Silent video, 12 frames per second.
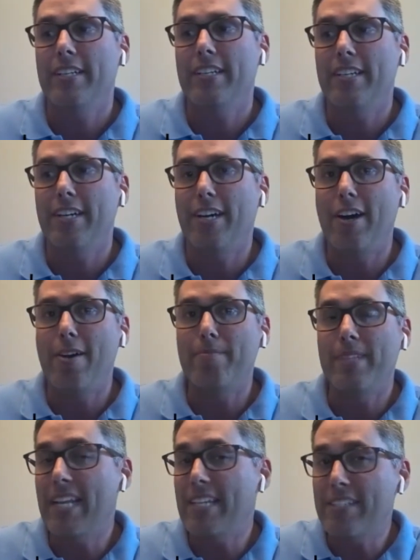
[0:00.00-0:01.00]

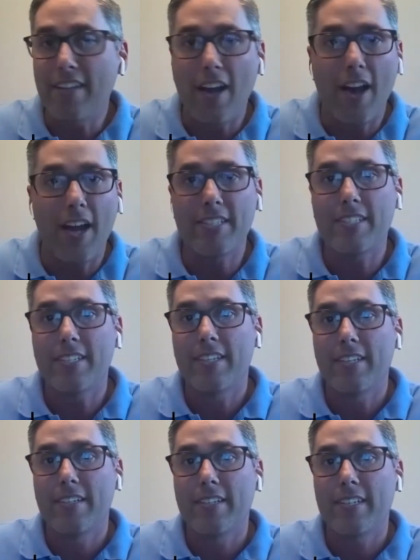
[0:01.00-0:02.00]
Um, that's not,
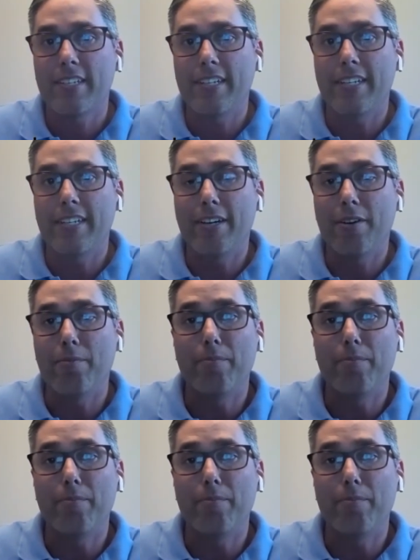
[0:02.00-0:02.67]
uh,